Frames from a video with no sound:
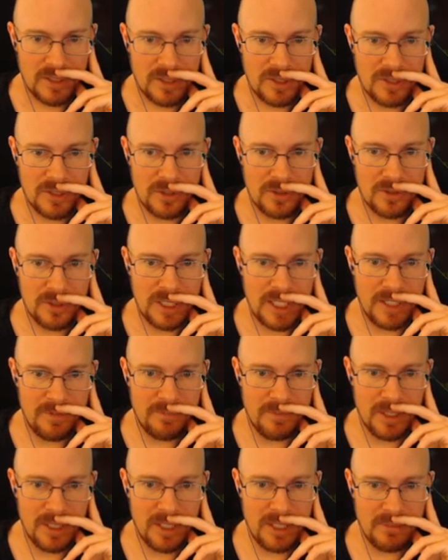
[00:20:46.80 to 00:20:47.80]
No glaive
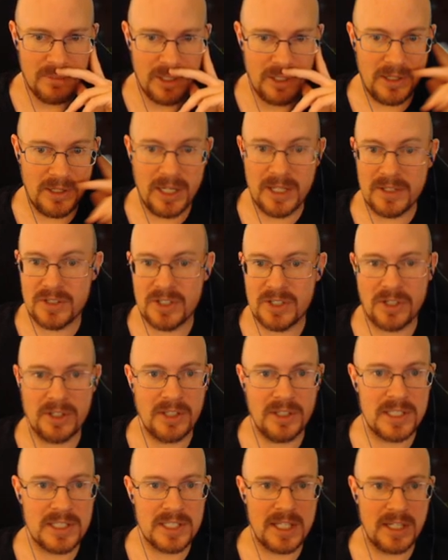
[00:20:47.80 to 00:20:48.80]
beam. All right, sure.
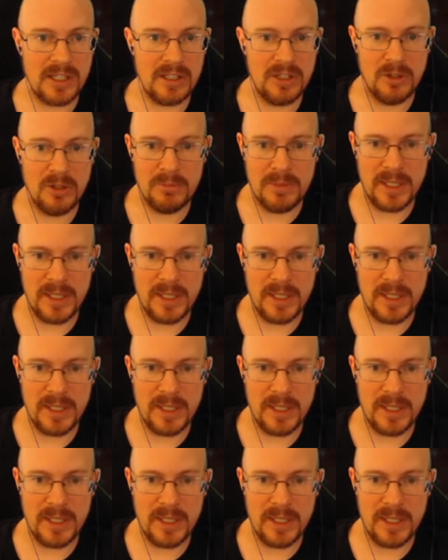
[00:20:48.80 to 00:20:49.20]
Let's get clone